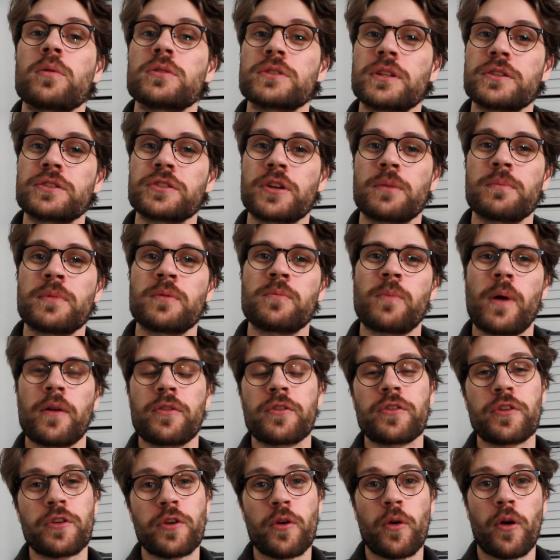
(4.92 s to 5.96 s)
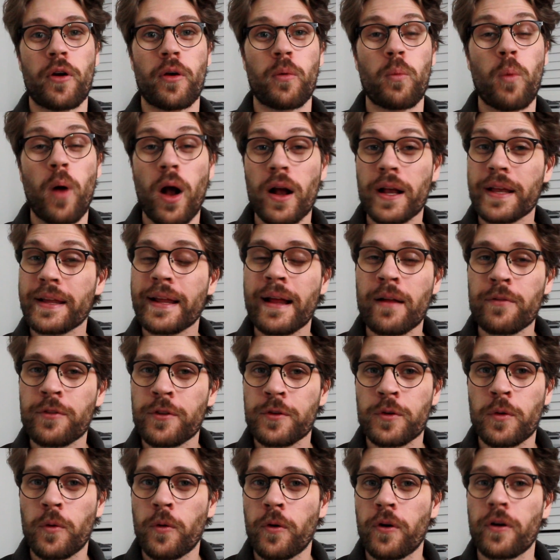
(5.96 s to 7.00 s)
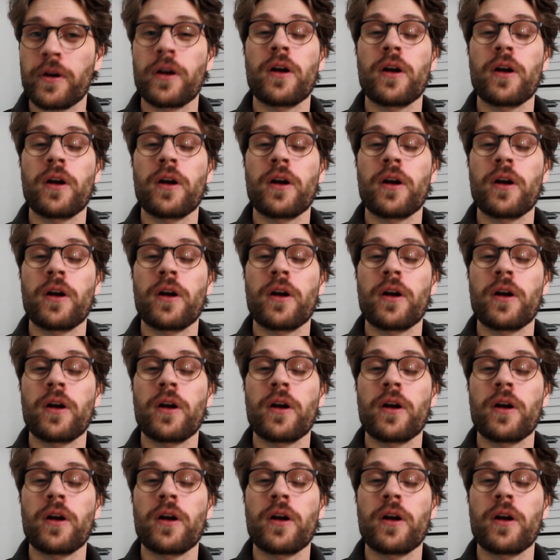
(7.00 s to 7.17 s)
determine whether you are walking out the door